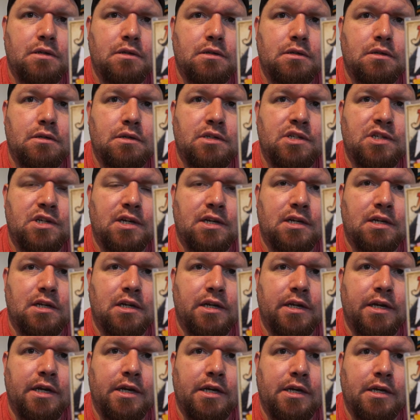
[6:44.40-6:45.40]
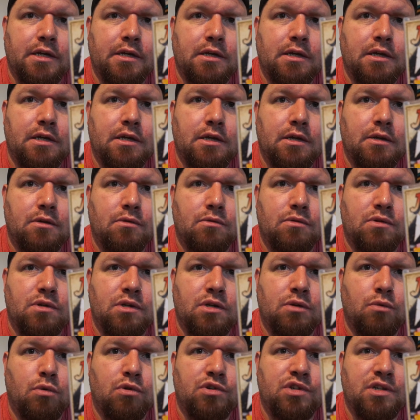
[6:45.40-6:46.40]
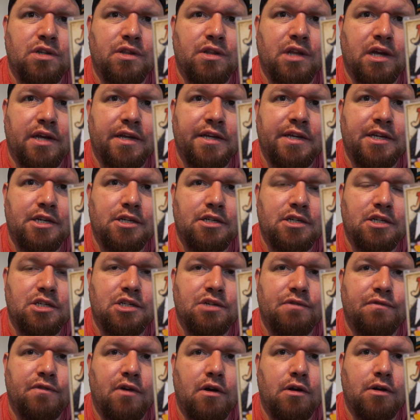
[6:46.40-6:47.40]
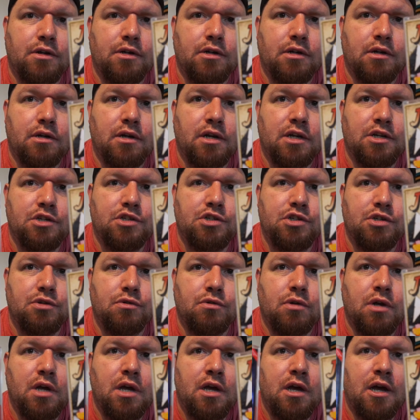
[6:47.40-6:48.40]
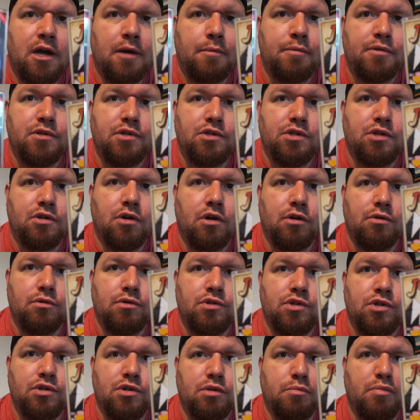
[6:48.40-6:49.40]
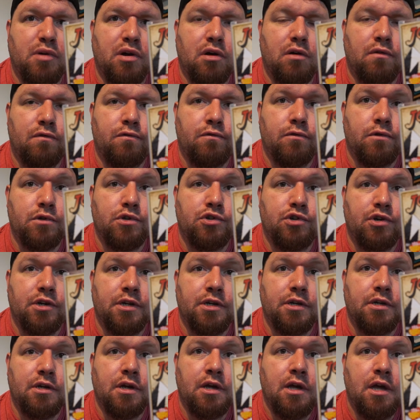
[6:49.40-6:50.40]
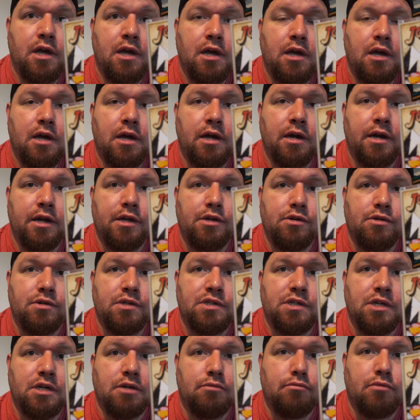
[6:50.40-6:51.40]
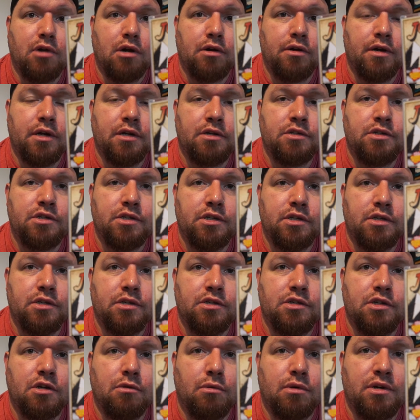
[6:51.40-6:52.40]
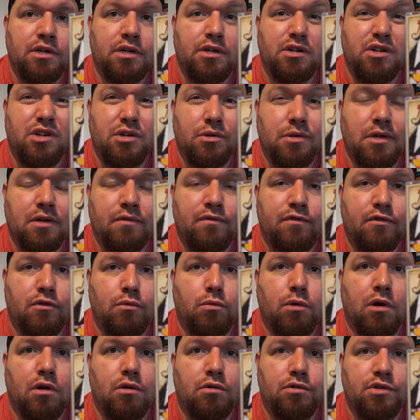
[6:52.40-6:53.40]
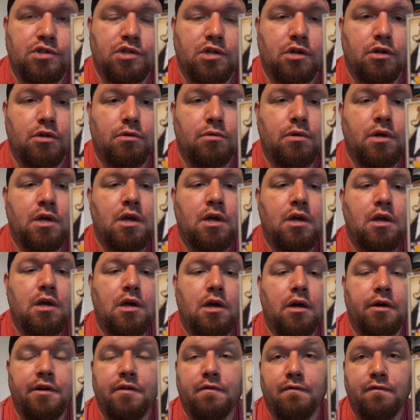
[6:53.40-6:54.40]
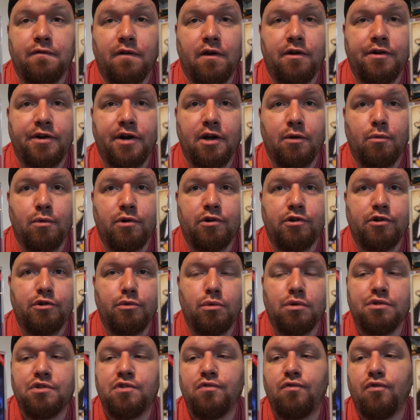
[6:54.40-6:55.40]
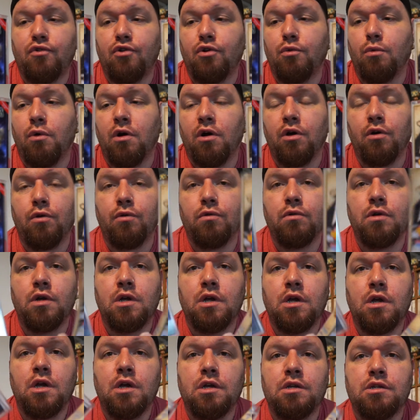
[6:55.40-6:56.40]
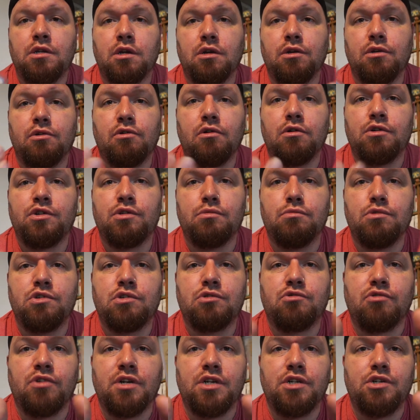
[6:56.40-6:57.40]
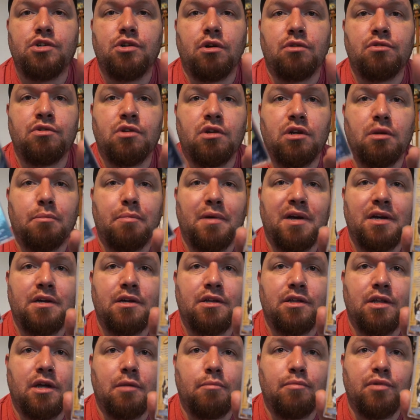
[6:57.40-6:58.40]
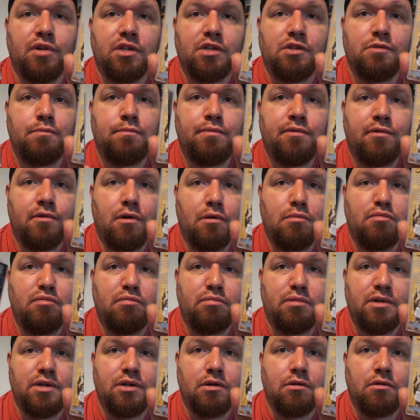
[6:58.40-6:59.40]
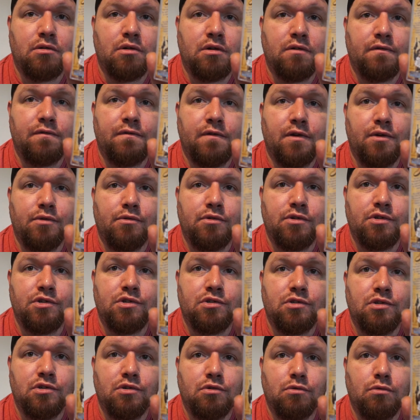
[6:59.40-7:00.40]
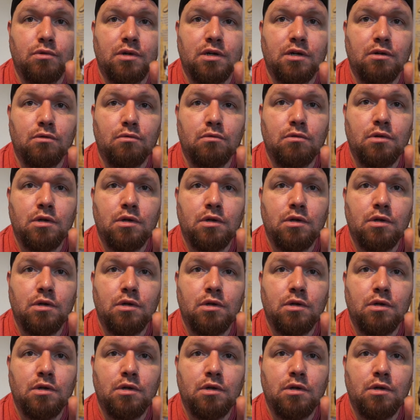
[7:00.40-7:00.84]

sadly he wasn't that easy to find unless you happen to go to the bar for a drink and then you see him right next to you. So I didn't do that for a while, so I didn't find out where he was for a while. So there are some screenshots on the back of that, but it's probably not going to focus too well.